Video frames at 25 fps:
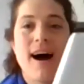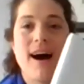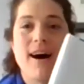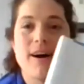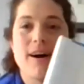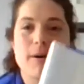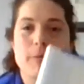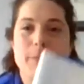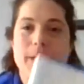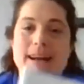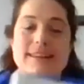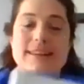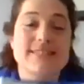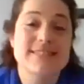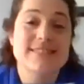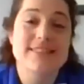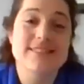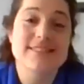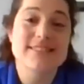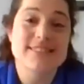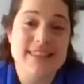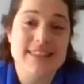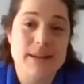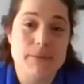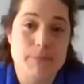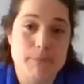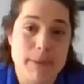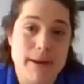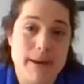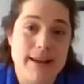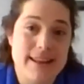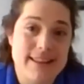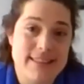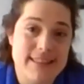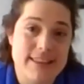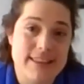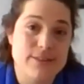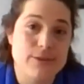um, i still stand
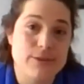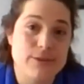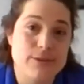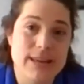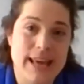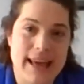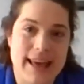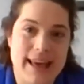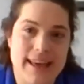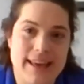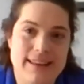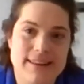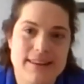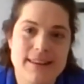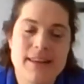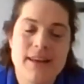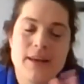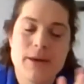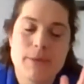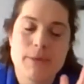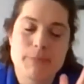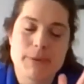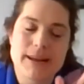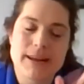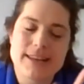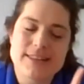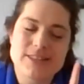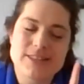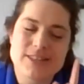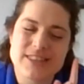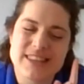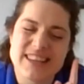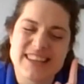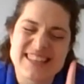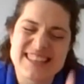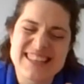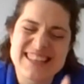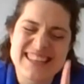by that you can but
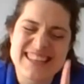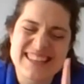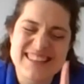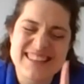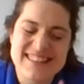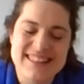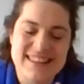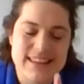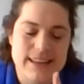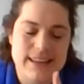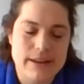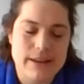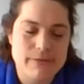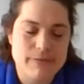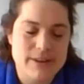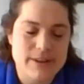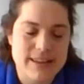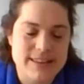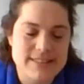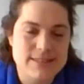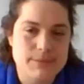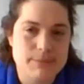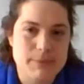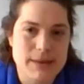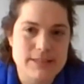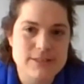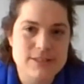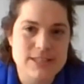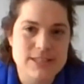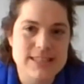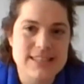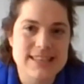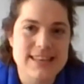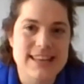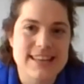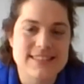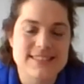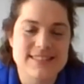actually a key thing i forgot to
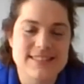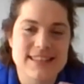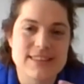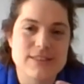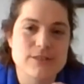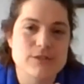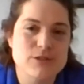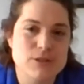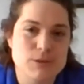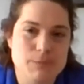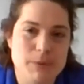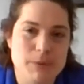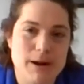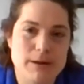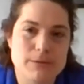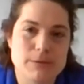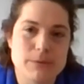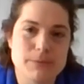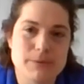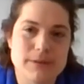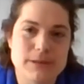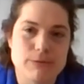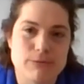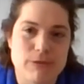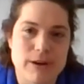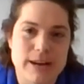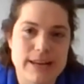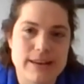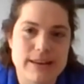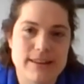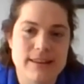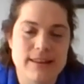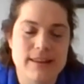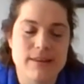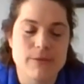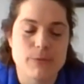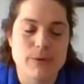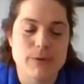mention is that you should probably write
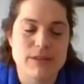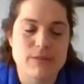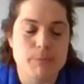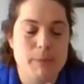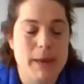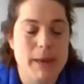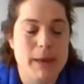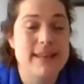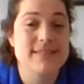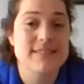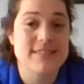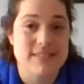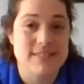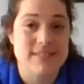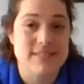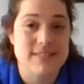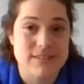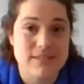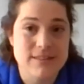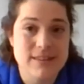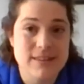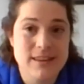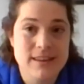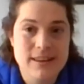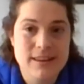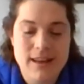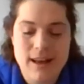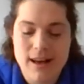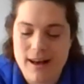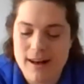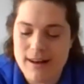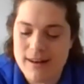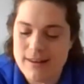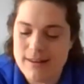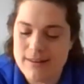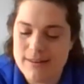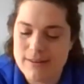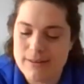it with pencil
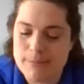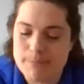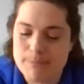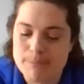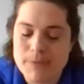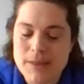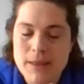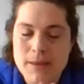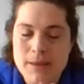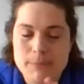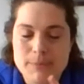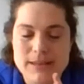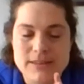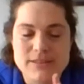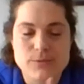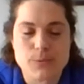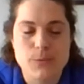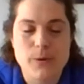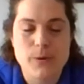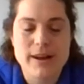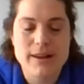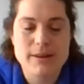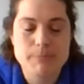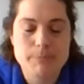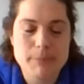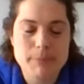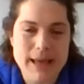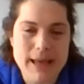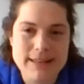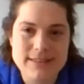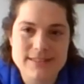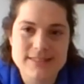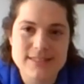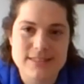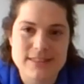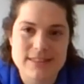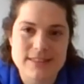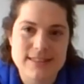um, because one
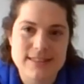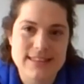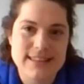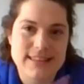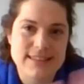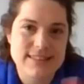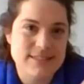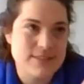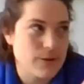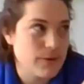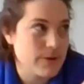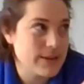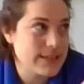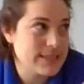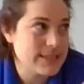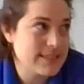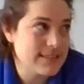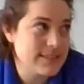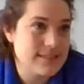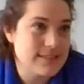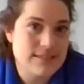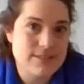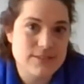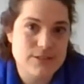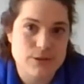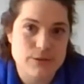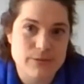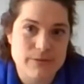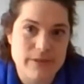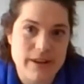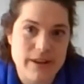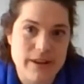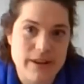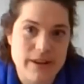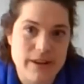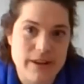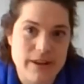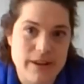pencil is going to
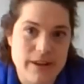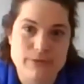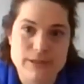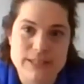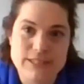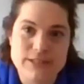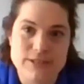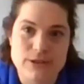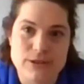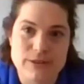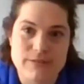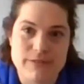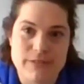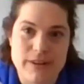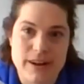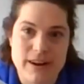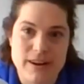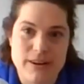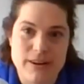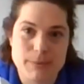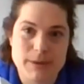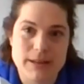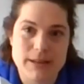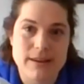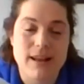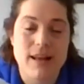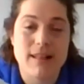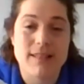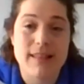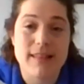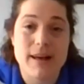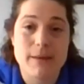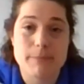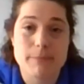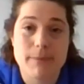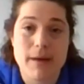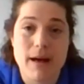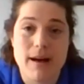survive in a freezer environment a
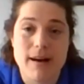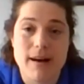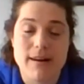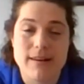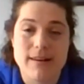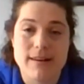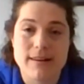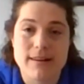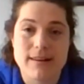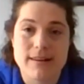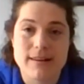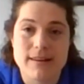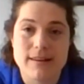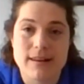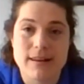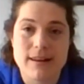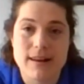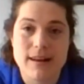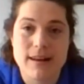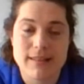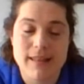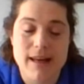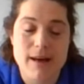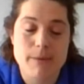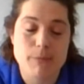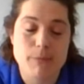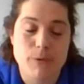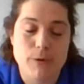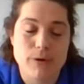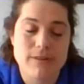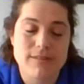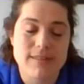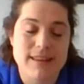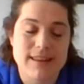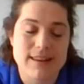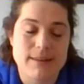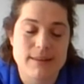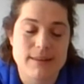lot uh, a lot more
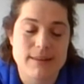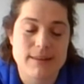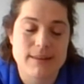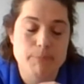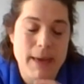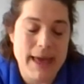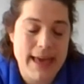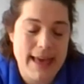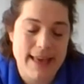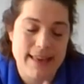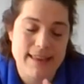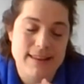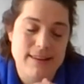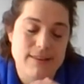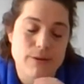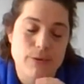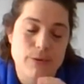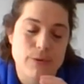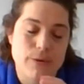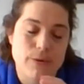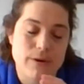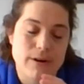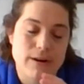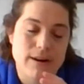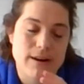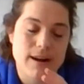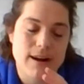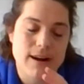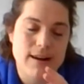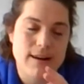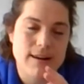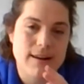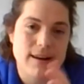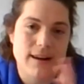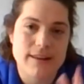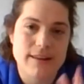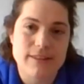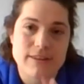than pen or
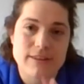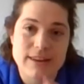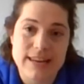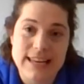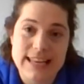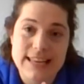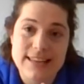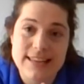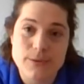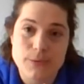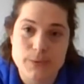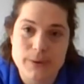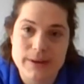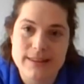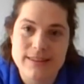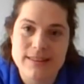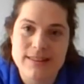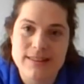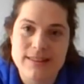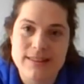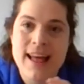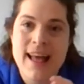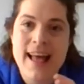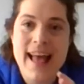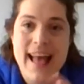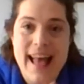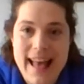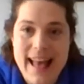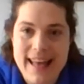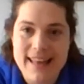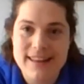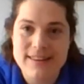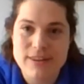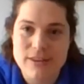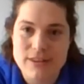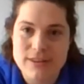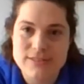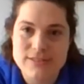uh, other ink will
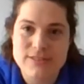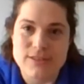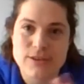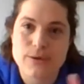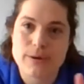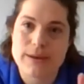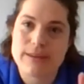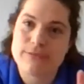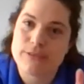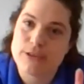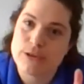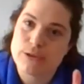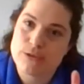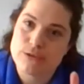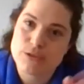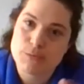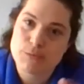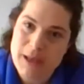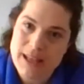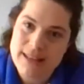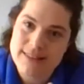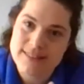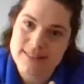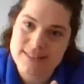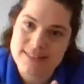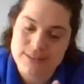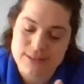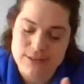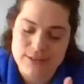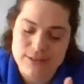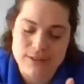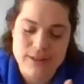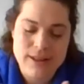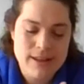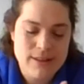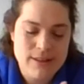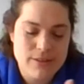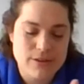and also if you use
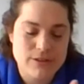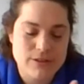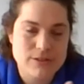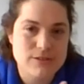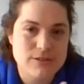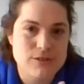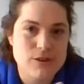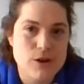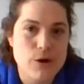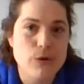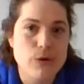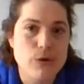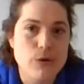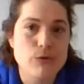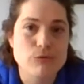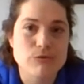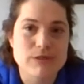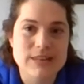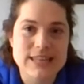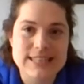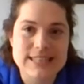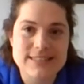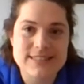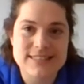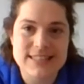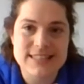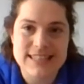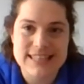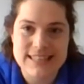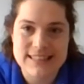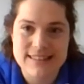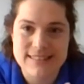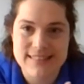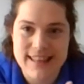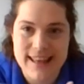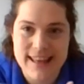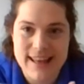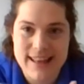pencil there's no risk
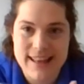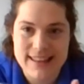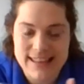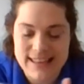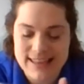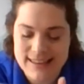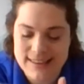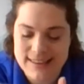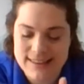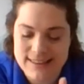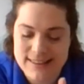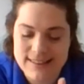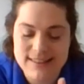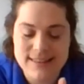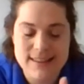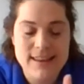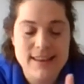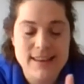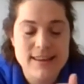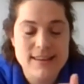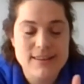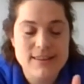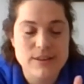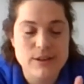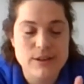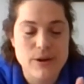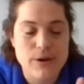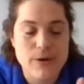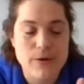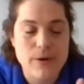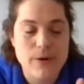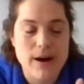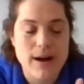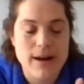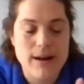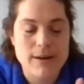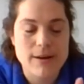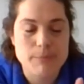in that ink you
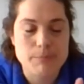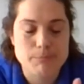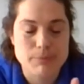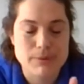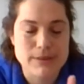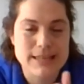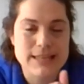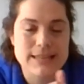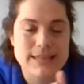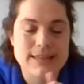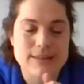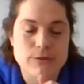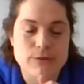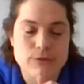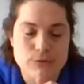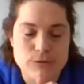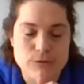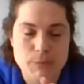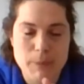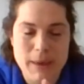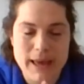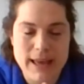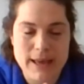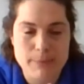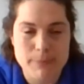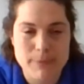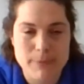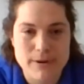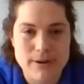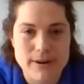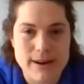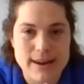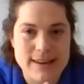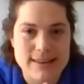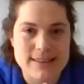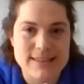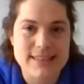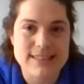know, um, bleeding through the paper
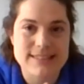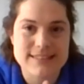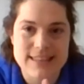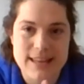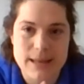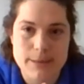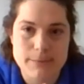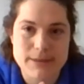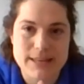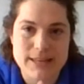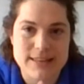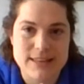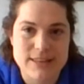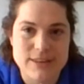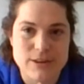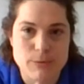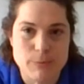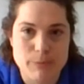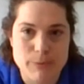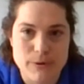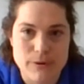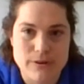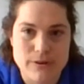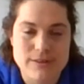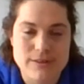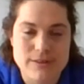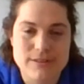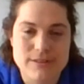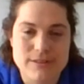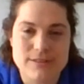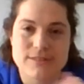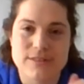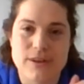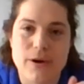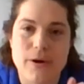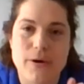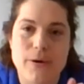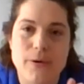and contaminating your book.
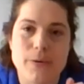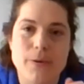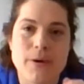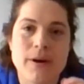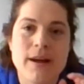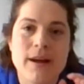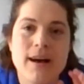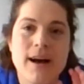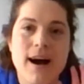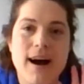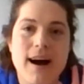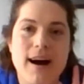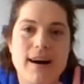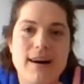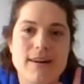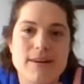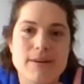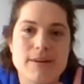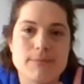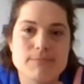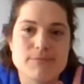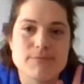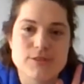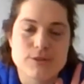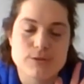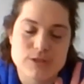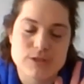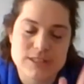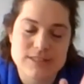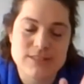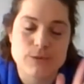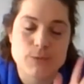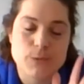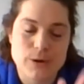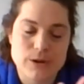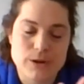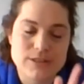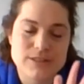So, um, so just a
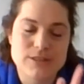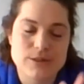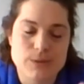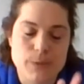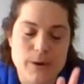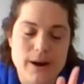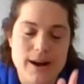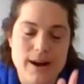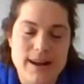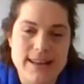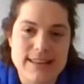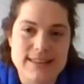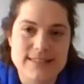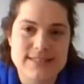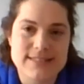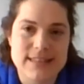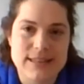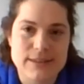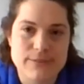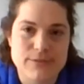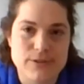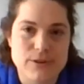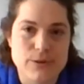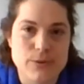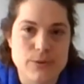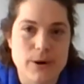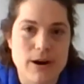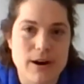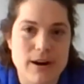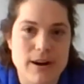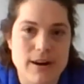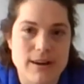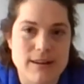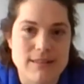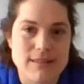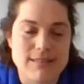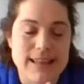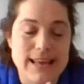word to the wise, if you
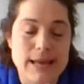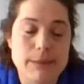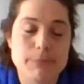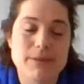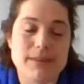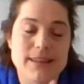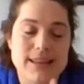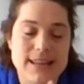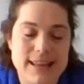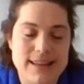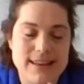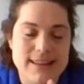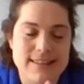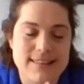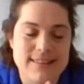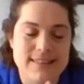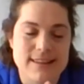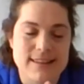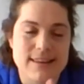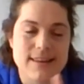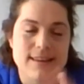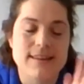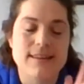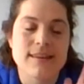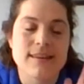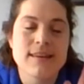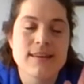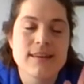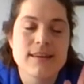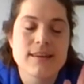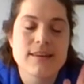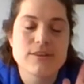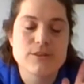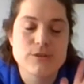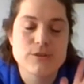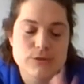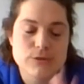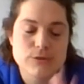are labeling anything,
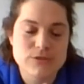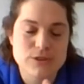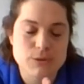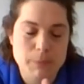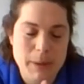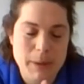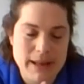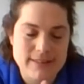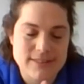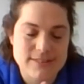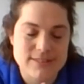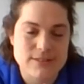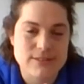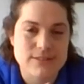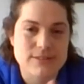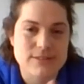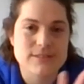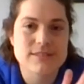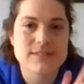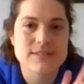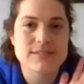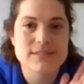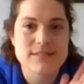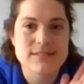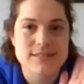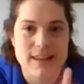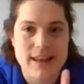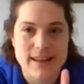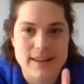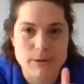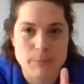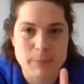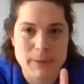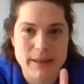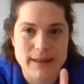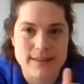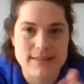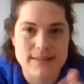use your pencils, not
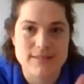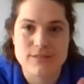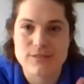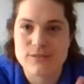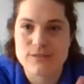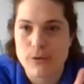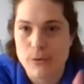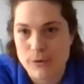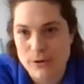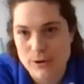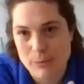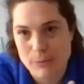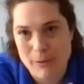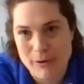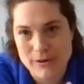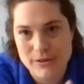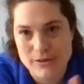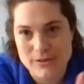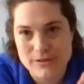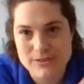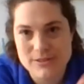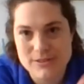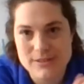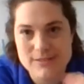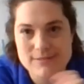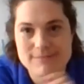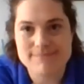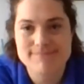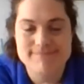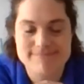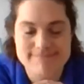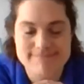your pens or your markers.